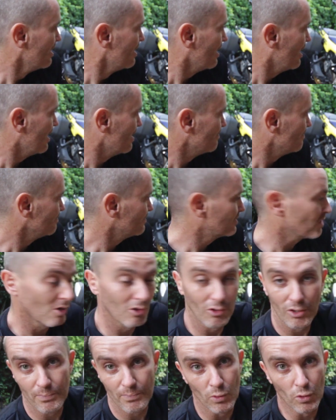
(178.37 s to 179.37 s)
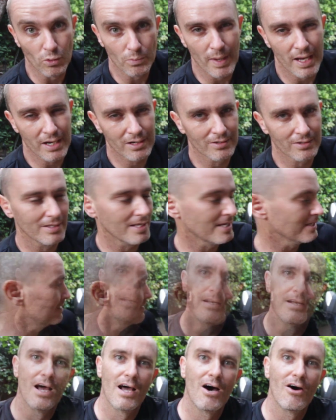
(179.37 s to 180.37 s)
so I'll report back on that.
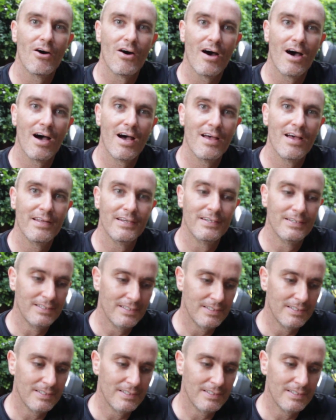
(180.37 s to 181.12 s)
Now, I